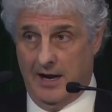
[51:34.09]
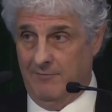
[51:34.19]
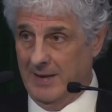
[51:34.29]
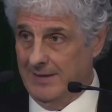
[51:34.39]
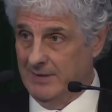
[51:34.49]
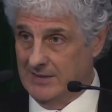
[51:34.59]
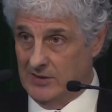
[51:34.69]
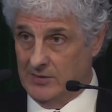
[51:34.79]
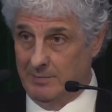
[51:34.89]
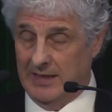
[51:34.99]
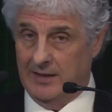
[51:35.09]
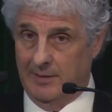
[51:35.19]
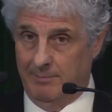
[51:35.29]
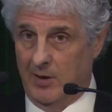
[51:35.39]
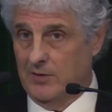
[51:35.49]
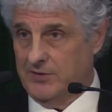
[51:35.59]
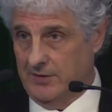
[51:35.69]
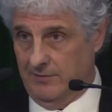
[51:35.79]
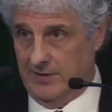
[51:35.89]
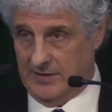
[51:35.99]
of babies as being
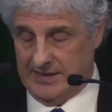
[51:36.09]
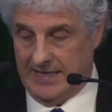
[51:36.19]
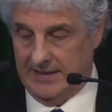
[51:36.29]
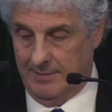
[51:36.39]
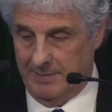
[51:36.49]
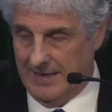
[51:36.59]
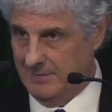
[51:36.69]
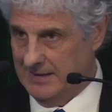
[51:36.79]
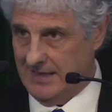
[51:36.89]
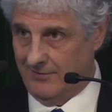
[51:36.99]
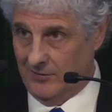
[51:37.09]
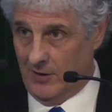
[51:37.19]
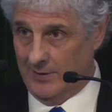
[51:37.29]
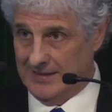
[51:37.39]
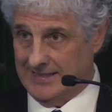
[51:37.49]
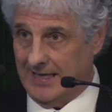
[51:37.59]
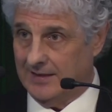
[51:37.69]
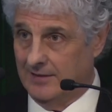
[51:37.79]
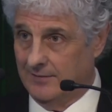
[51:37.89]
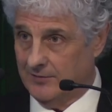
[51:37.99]
impulsive. It's said that babies have no
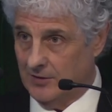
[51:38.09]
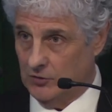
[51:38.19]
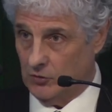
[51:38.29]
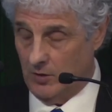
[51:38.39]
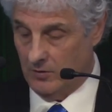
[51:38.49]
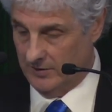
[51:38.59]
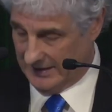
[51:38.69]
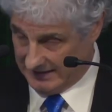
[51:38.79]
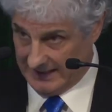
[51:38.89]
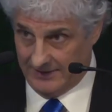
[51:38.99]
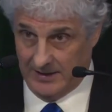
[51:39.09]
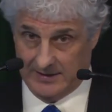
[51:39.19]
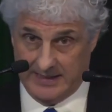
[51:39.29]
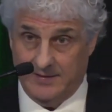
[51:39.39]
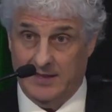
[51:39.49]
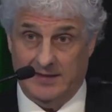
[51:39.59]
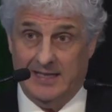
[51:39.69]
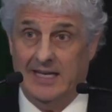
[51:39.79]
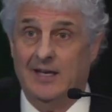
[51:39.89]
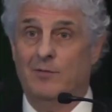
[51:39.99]
executive control, it's said that,
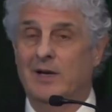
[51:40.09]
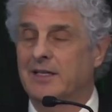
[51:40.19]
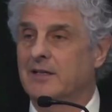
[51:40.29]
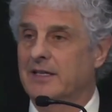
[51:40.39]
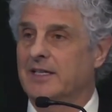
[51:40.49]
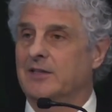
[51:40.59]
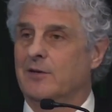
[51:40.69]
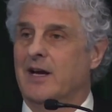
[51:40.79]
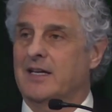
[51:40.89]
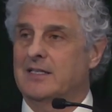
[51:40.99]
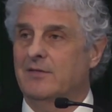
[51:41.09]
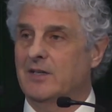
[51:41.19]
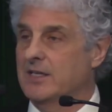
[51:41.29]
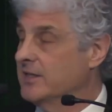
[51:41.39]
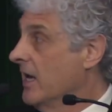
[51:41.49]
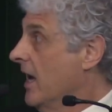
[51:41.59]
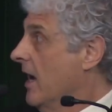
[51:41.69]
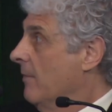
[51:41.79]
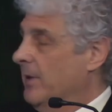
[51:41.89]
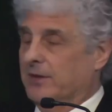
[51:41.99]
they can't regulate their activities.
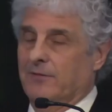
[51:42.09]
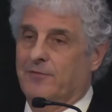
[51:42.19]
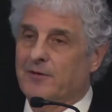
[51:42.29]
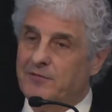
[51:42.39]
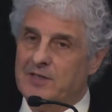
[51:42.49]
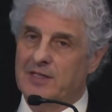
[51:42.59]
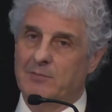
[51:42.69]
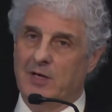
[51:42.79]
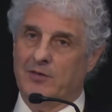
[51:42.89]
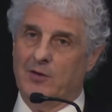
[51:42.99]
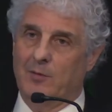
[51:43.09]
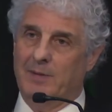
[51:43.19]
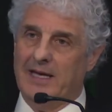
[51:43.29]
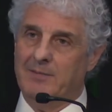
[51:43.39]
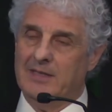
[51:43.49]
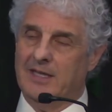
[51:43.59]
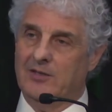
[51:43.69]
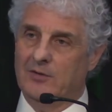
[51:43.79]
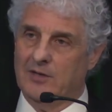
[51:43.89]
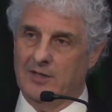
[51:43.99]
But the 15 month old baby
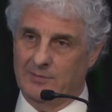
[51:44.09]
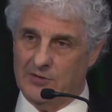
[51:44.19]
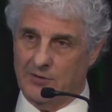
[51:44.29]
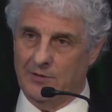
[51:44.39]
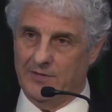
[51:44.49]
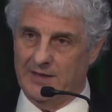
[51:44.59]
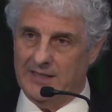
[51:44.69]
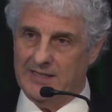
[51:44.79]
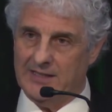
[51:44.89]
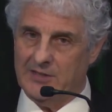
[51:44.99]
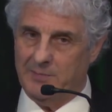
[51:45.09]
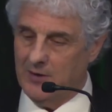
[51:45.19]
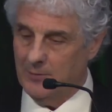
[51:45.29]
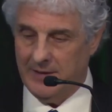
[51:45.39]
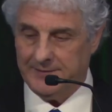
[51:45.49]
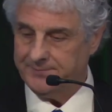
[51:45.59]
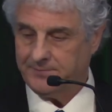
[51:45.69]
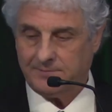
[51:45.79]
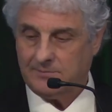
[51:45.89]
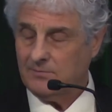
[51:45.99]
that you could observe in this experiment
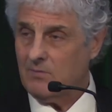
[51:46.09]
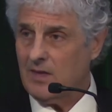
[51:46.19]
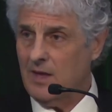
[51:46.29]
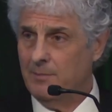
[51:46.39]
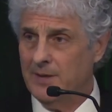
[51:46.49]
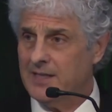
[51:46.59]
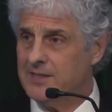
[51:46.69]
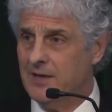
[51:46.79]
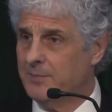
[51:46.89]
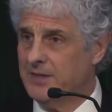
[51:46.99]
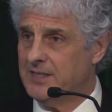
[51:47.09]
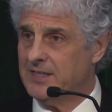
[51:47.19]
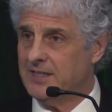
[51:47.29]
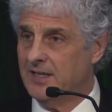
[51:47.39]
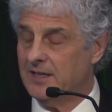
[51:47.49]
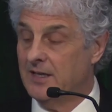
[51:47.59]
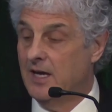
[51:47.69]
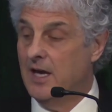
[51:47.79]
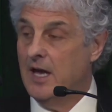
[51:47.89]
picks up this stick